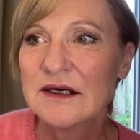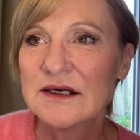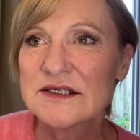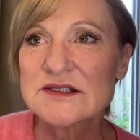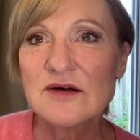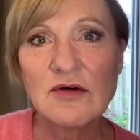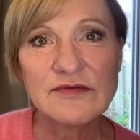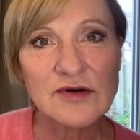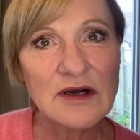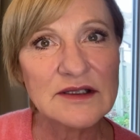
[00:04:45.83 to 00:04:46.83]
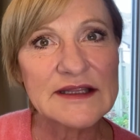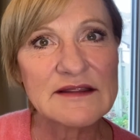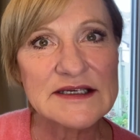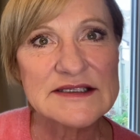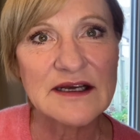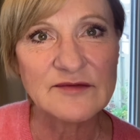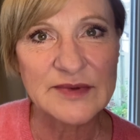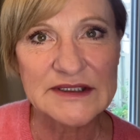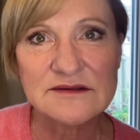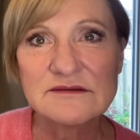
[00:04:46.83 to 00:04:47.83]
So overall, things have
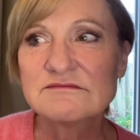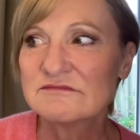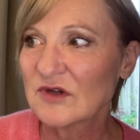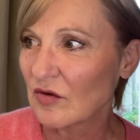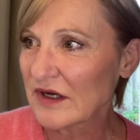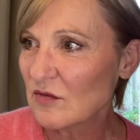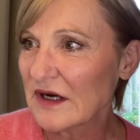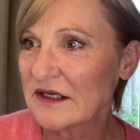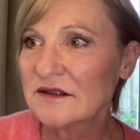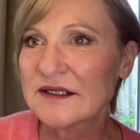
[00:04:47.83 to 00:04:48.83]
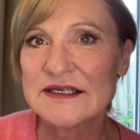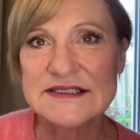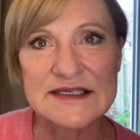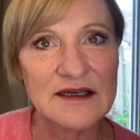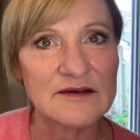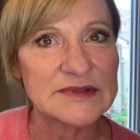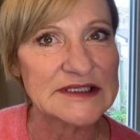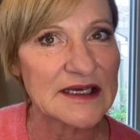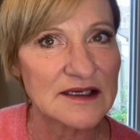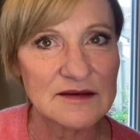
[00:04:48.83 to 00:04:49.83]
been going well. Like I say, I've been
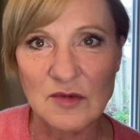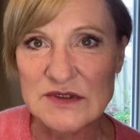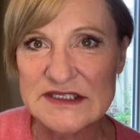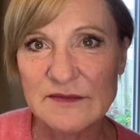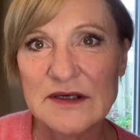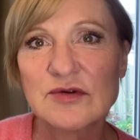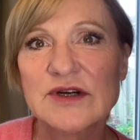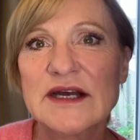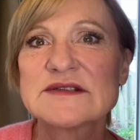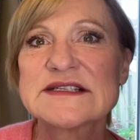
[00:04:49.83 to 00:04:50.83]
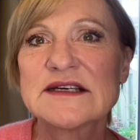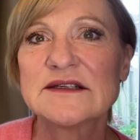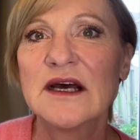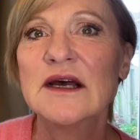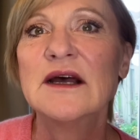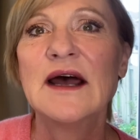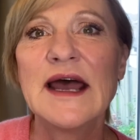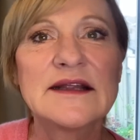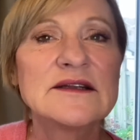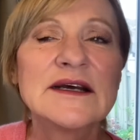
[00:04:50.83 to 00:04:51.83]
getting most of my workouts in,
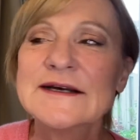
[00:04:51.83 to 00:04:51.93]
and